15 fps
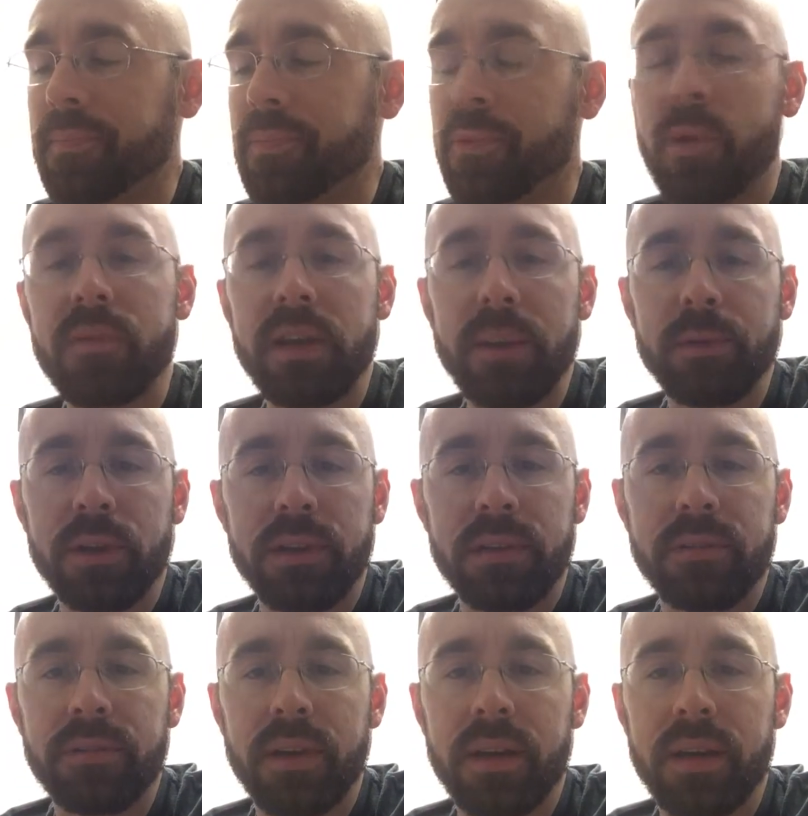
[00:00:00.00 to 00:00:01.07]
So every couple
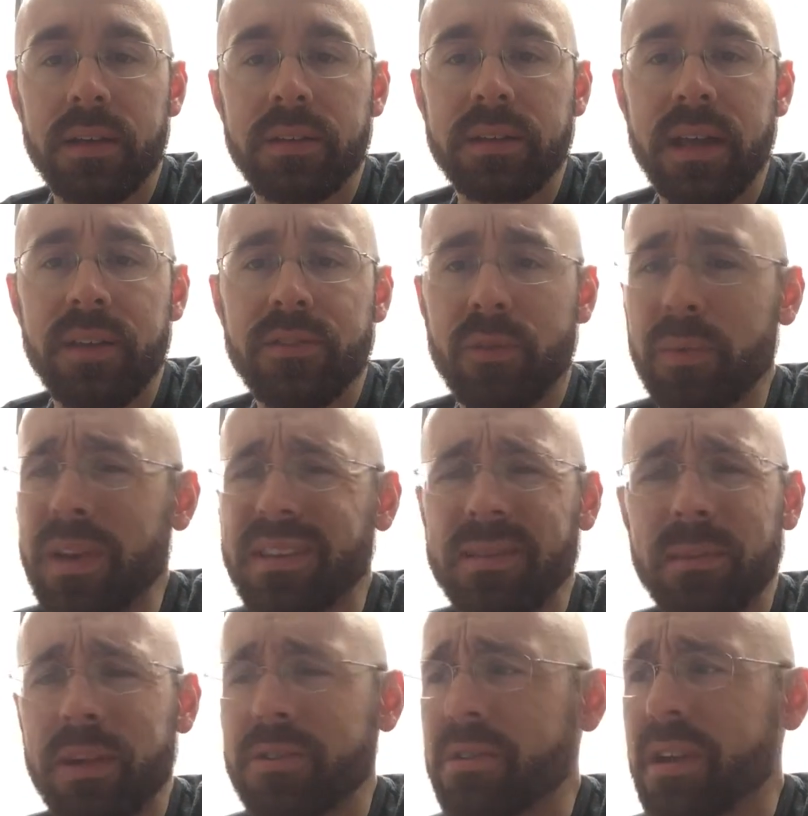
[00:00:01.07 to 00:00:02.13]
of days or weeks, I'm
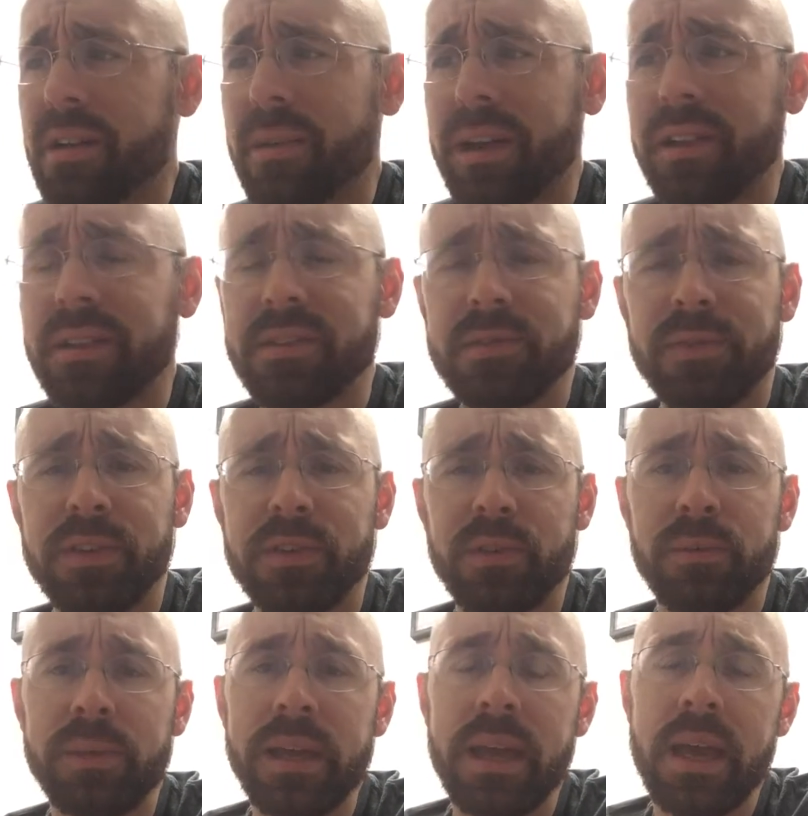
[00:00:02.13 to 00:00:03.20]
not sure how regular this feature will
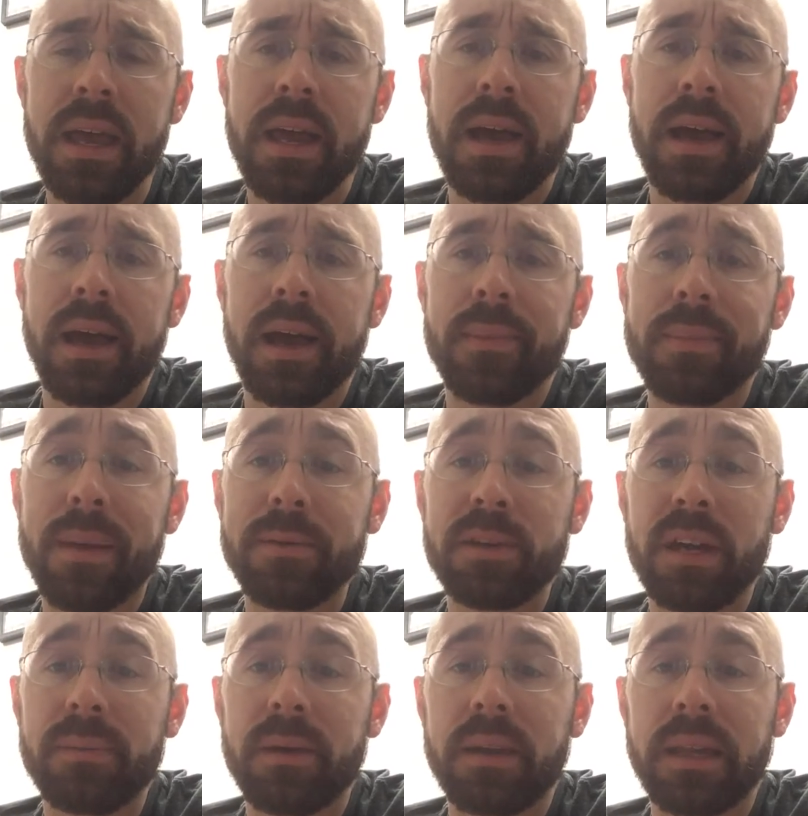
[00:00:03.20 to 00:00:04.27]
be, I'll be
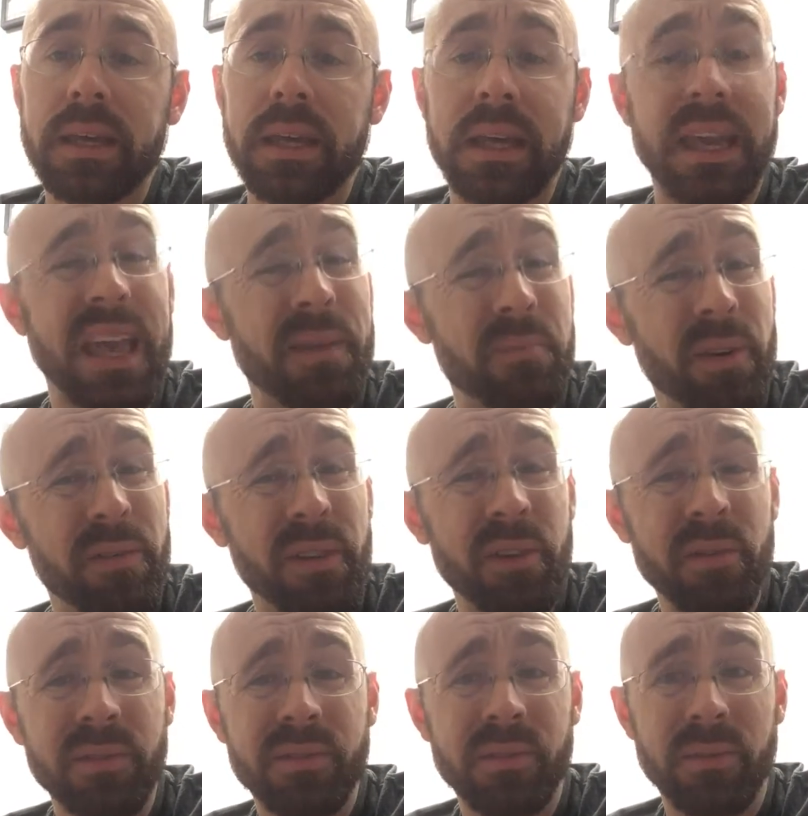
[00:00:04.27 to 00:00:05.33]
talking about like a game
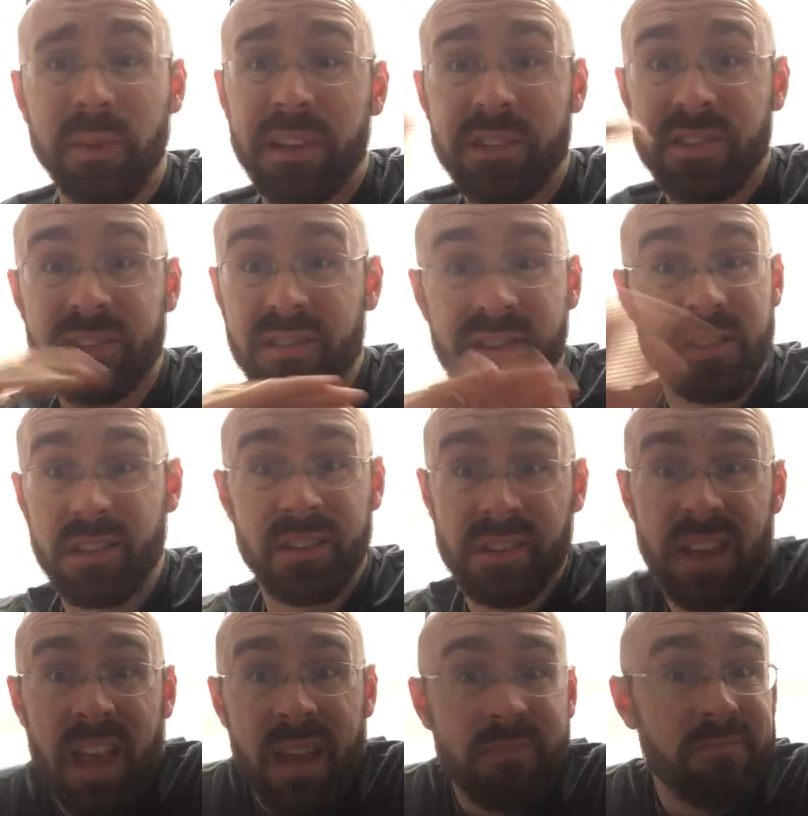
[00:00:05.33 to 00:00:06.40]
review, really just a
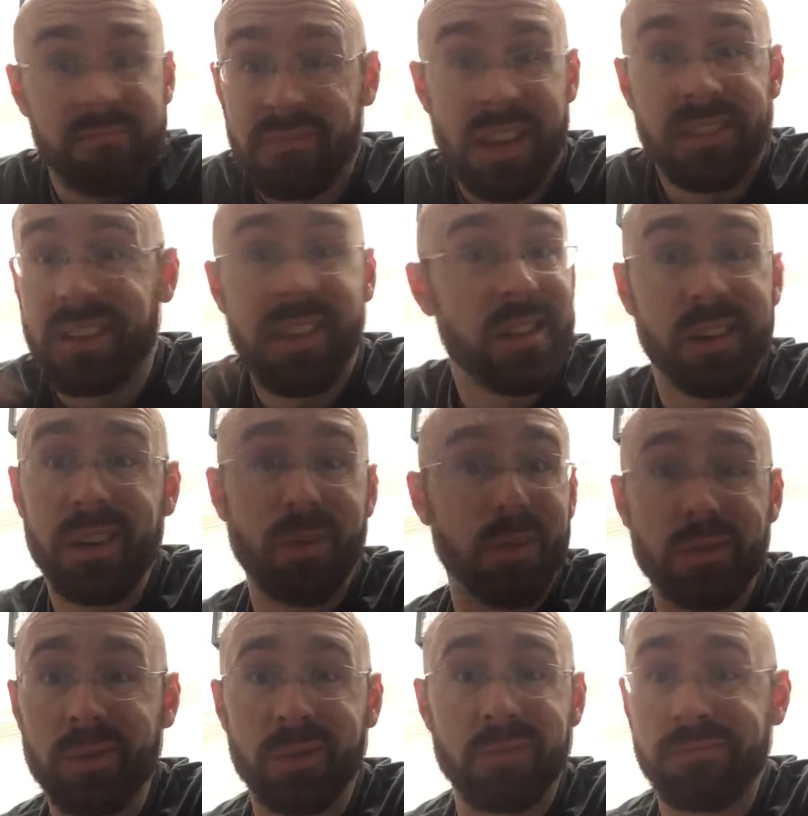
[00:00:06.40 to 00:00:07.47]
game. It has nothing to do with
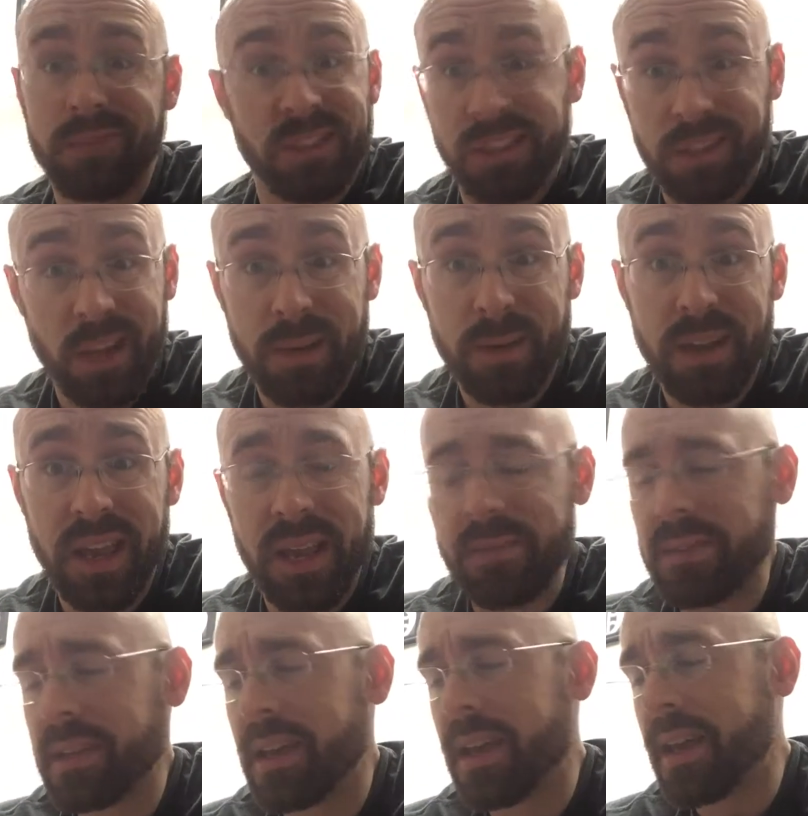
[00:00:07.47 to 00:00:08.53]
school, just talking about games.